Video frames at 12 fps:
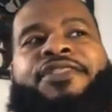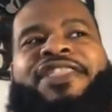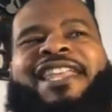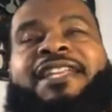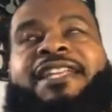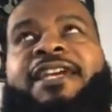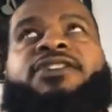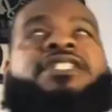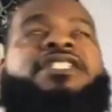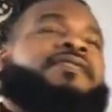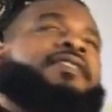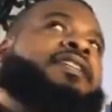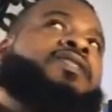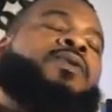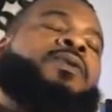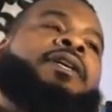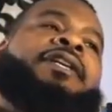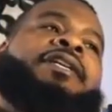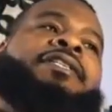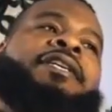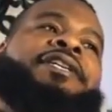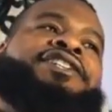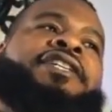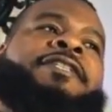the leaders of these
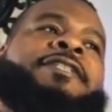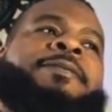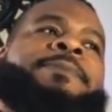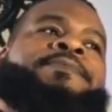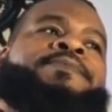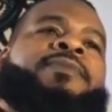organizations